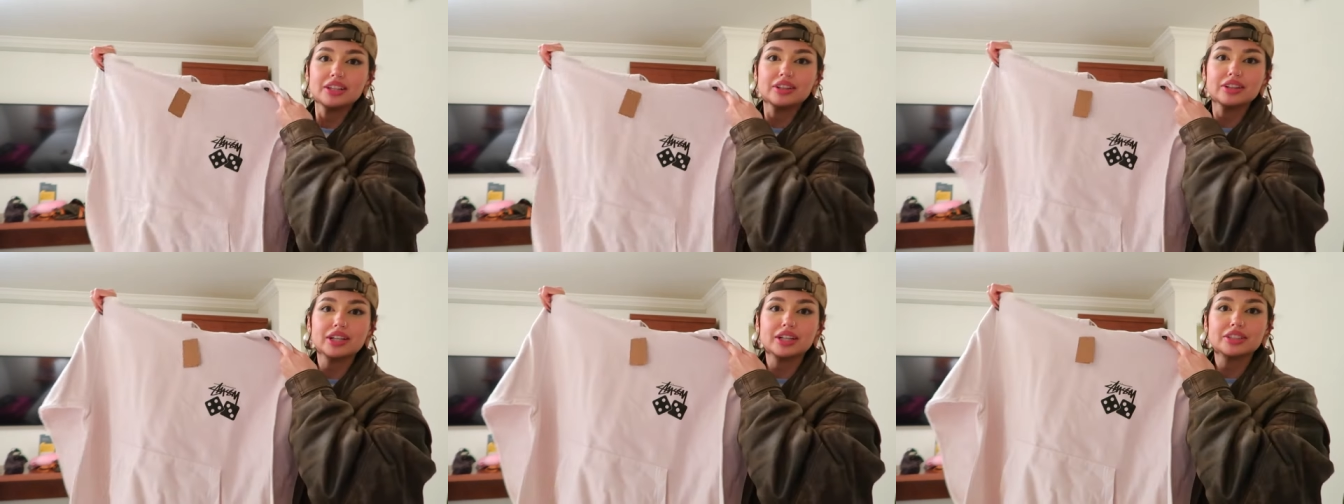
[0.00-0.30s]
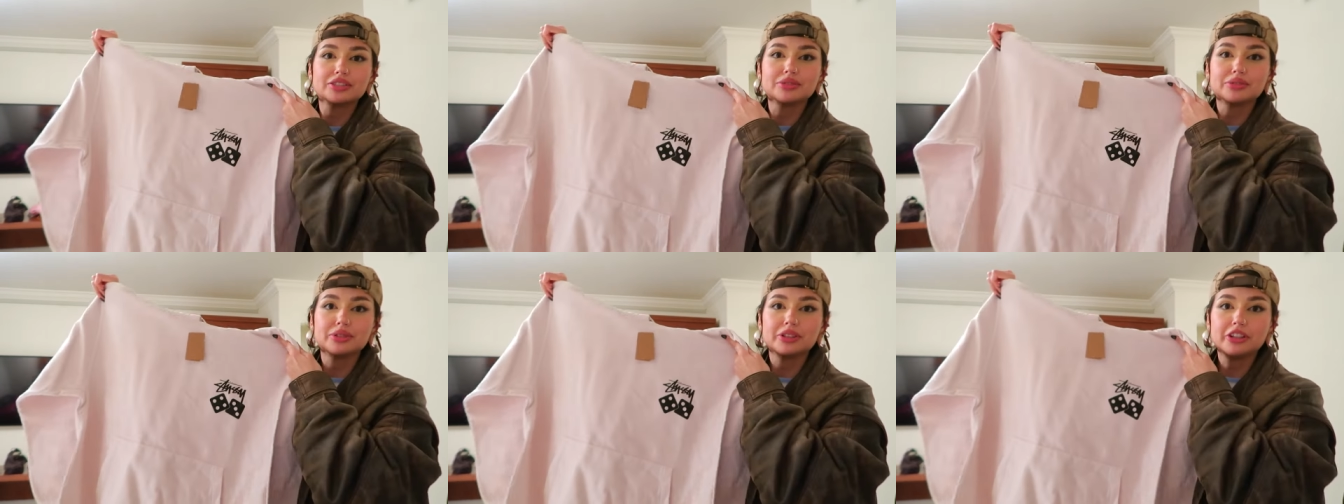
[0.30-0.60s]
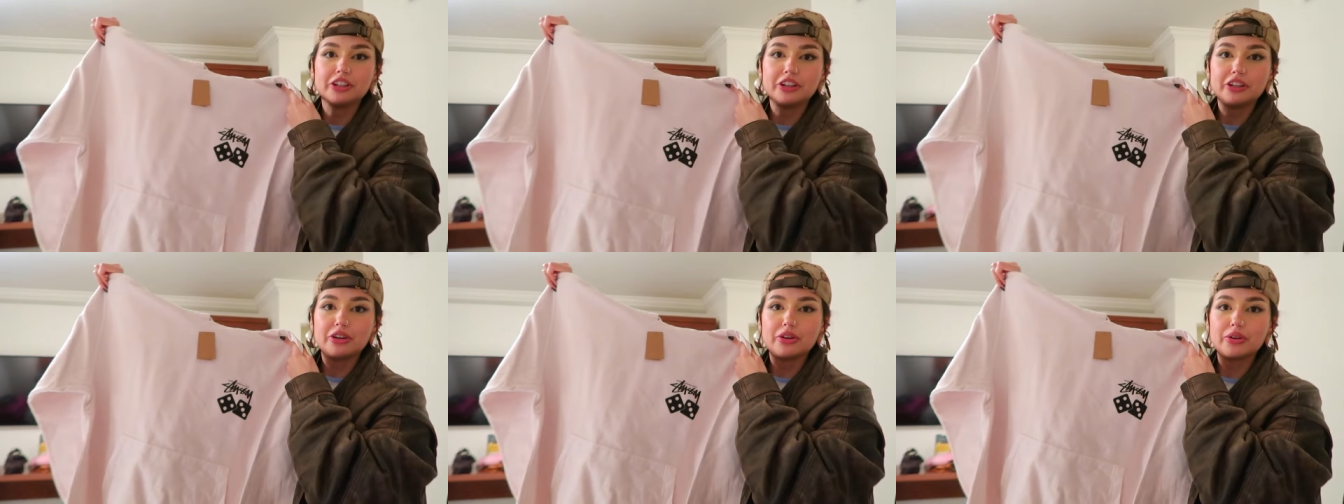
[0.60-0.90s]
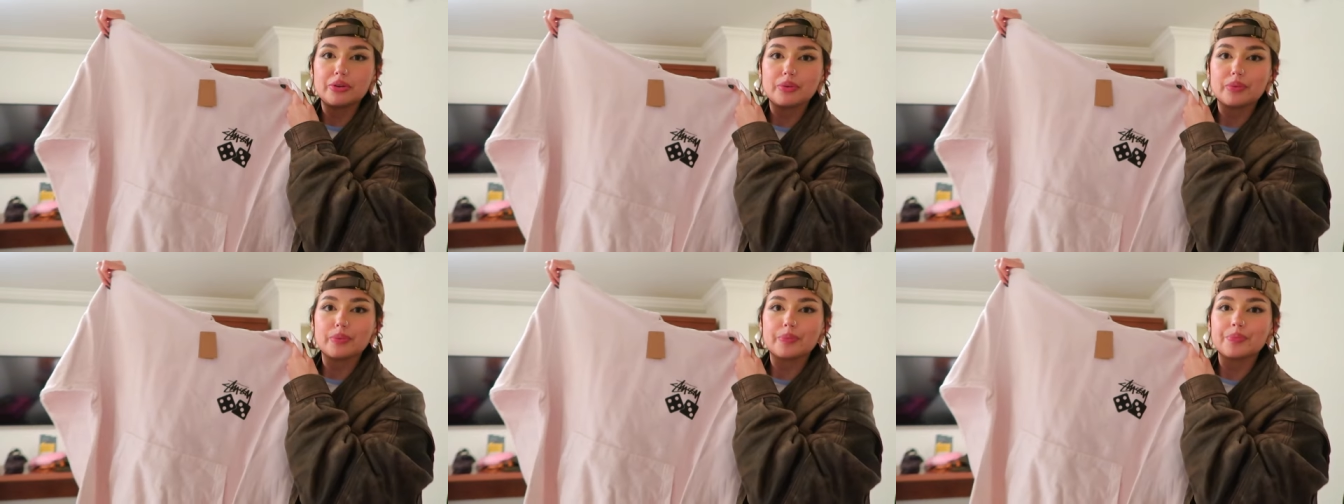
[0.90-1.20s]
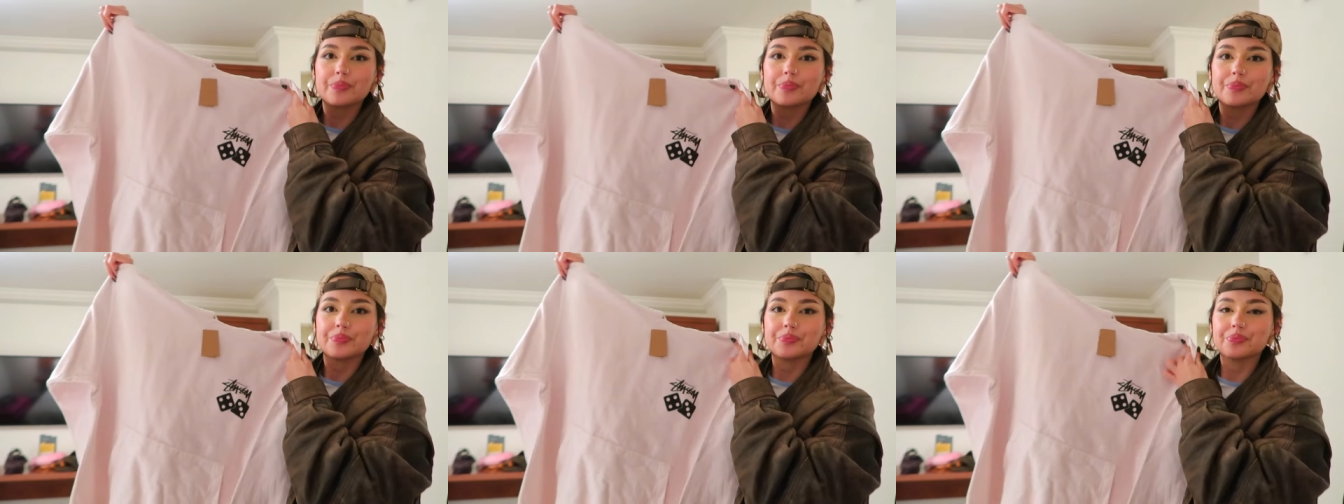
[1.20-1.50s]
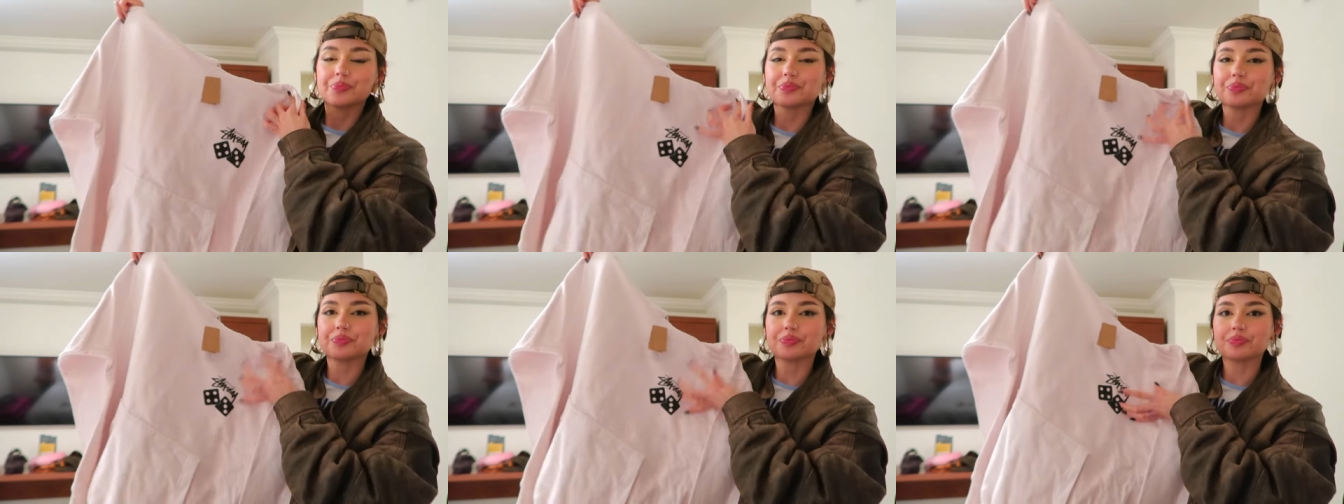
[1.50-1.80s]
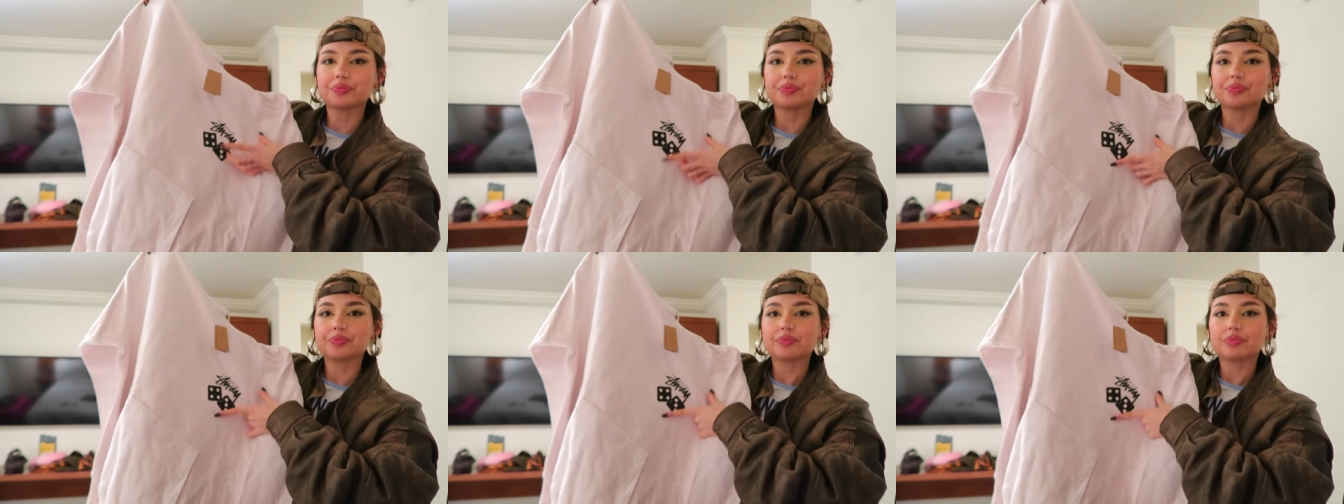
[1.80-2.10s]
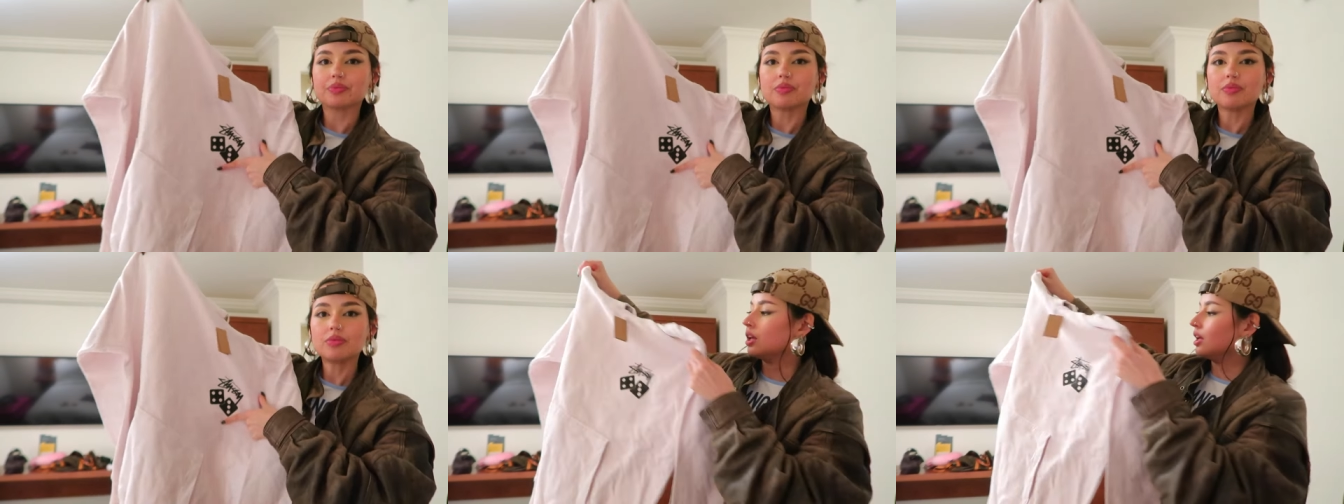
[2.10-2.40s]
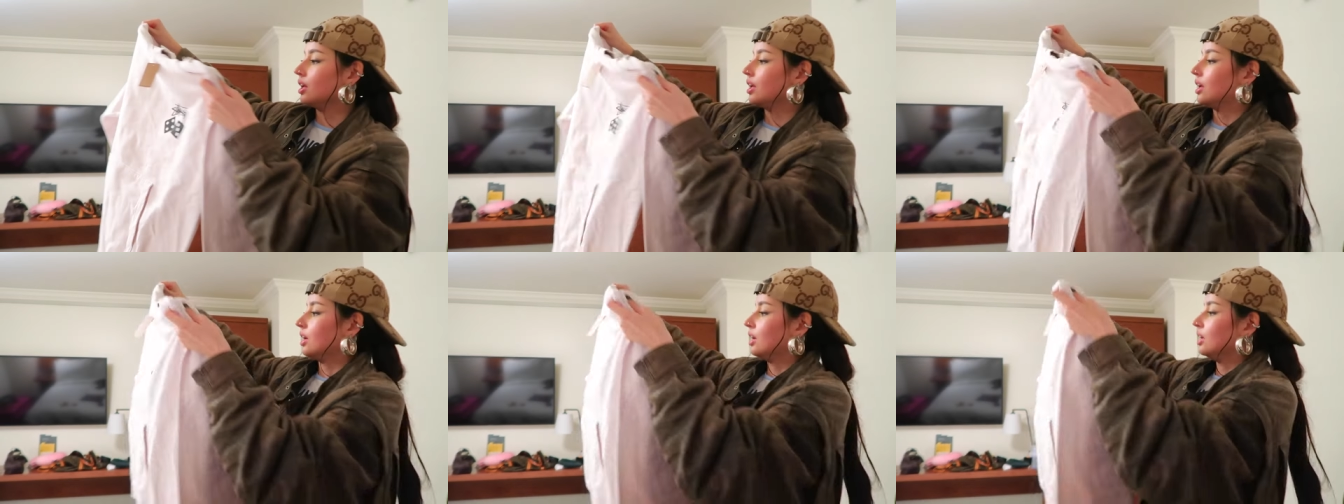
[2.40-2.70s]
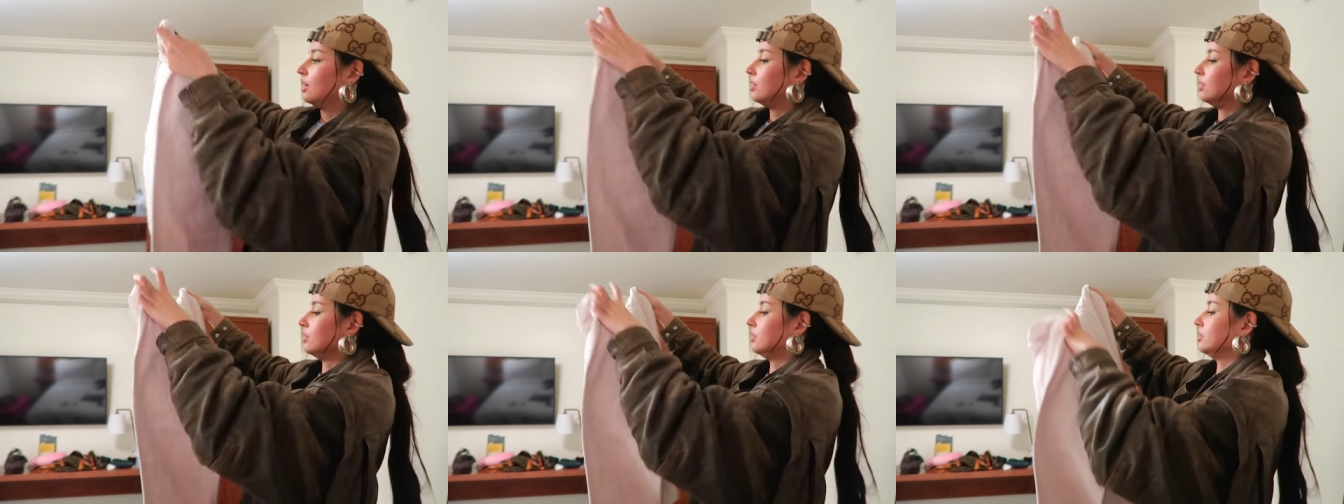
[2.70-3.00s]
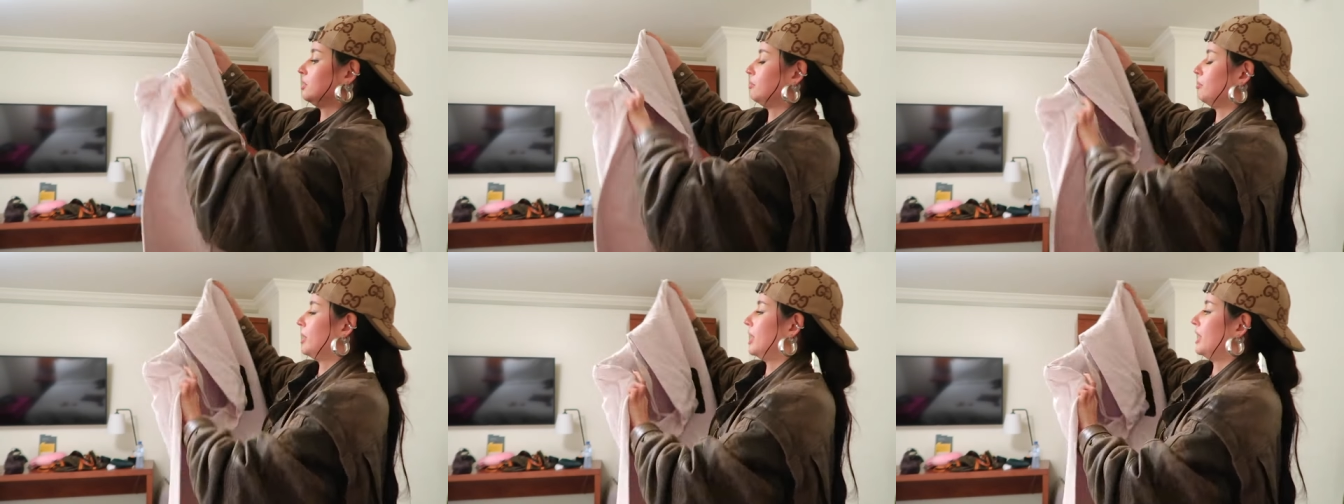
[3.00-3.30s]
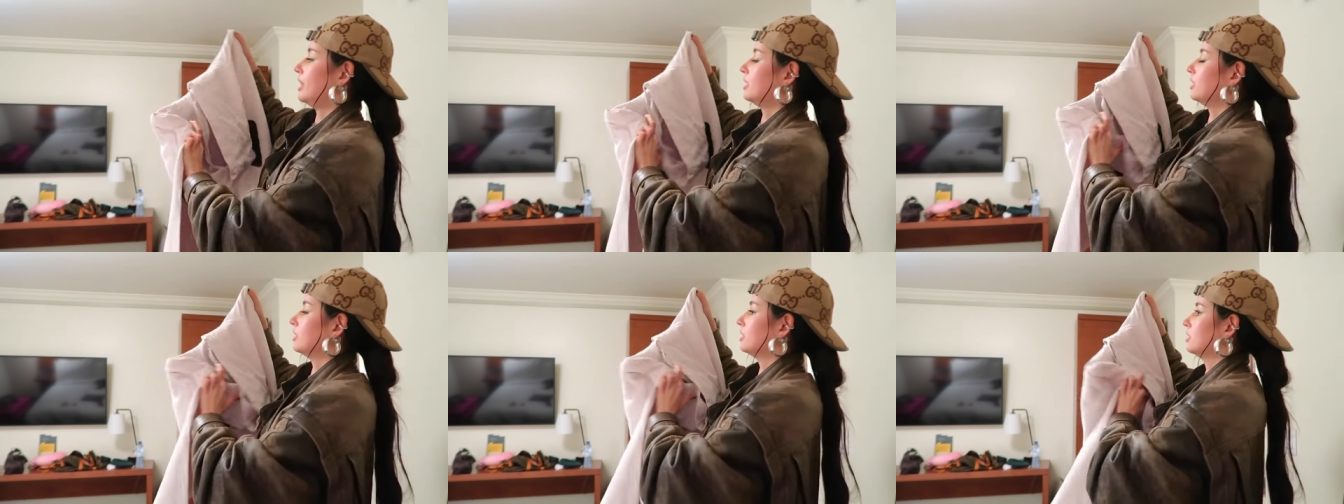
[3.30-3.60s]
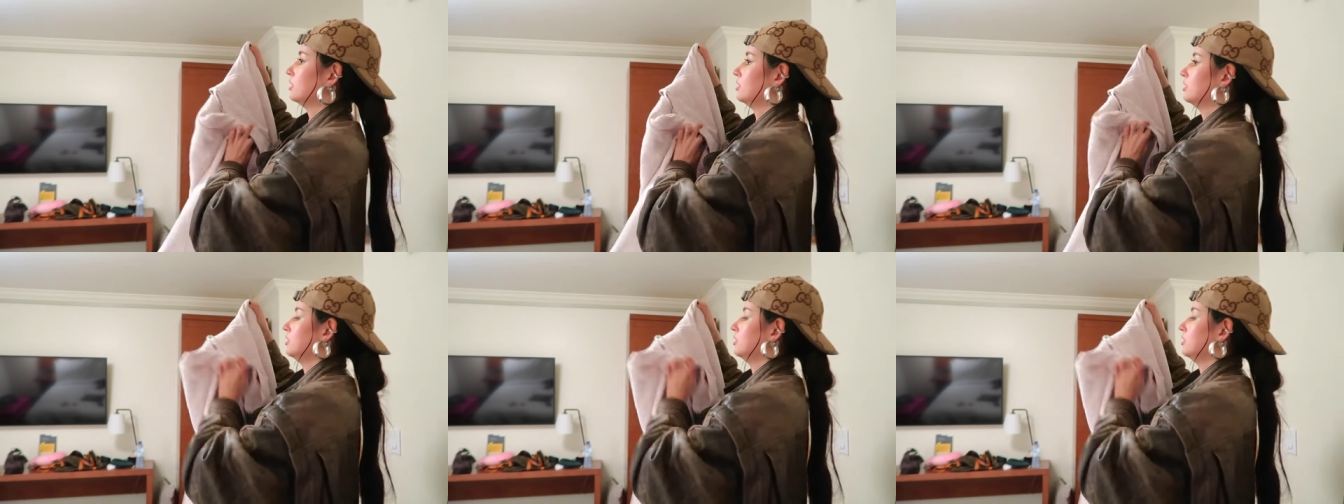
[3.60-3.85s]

you guys already know. And on the back,